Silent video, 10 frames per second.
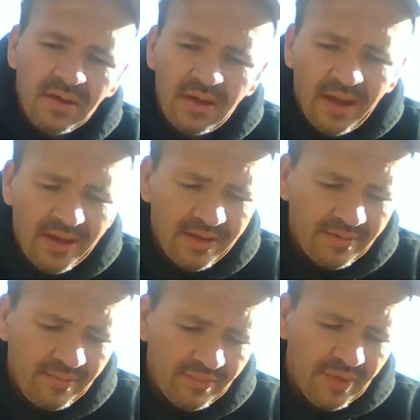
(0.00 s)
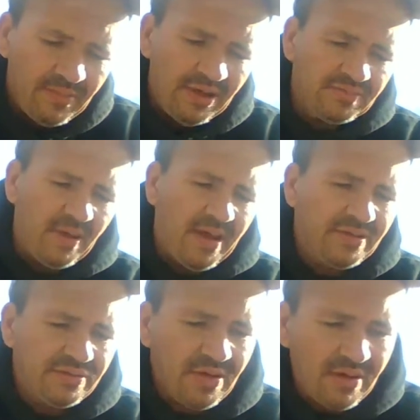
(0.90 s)
And the best
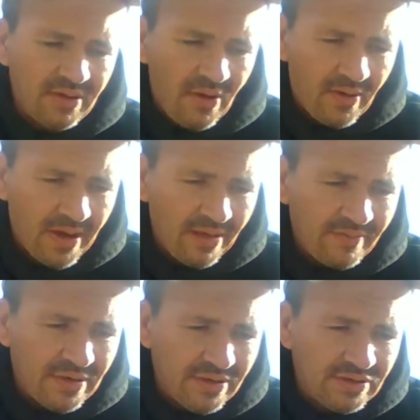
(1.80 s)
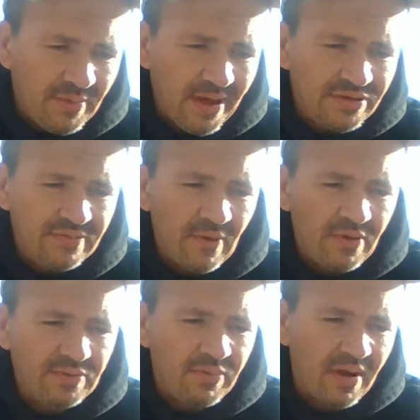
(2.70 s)
packs uh, card out of any of these packs so far
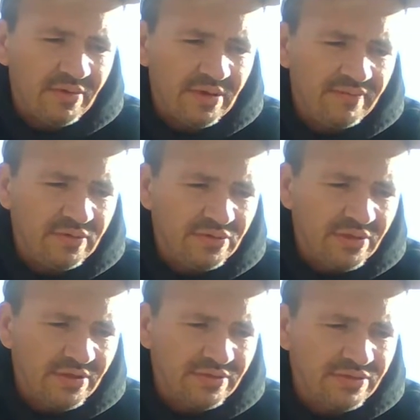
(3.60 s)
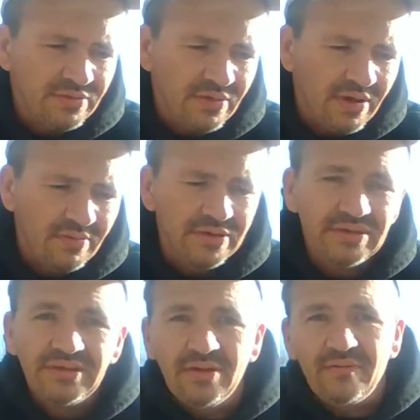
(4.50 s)
is probably, if you was looking to uh,
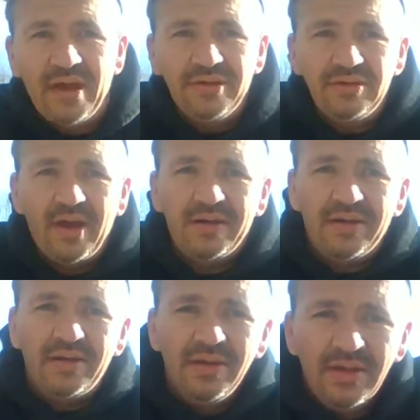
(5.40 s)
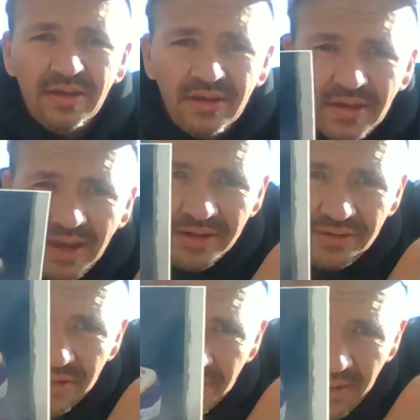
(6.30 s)
resale value right now,
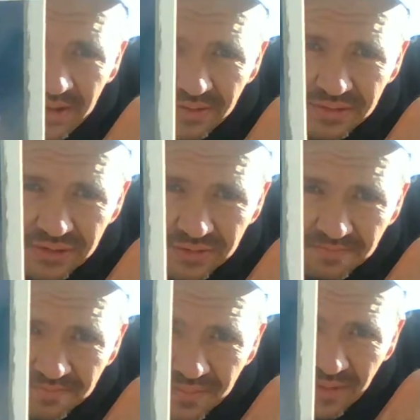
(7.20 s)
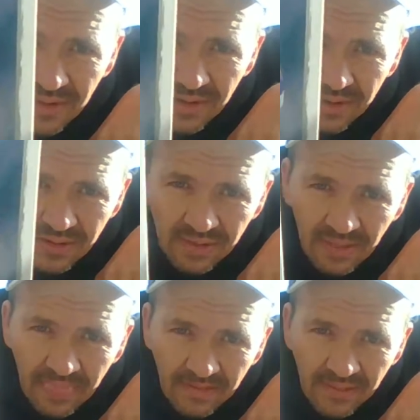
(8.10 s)
Adrian Peterson,
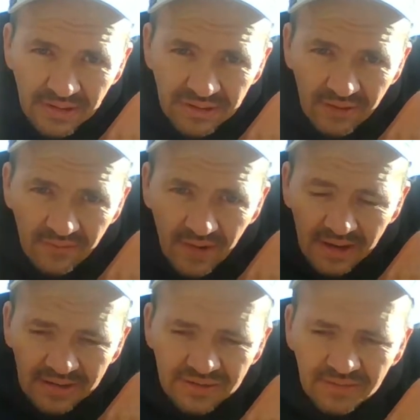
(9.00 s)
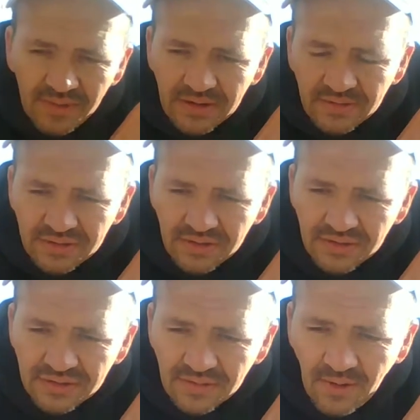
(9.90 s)
Minnesota Vikings. And Peterson
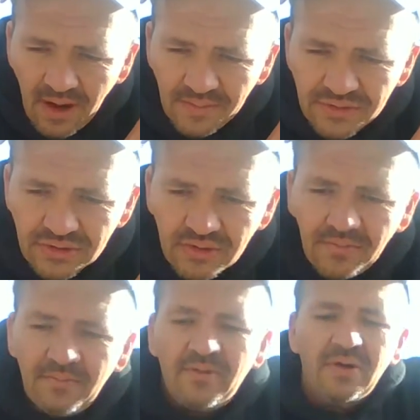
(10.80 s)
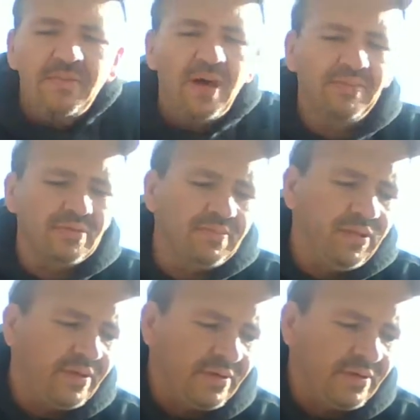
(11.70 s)
is a pop, still a very popular player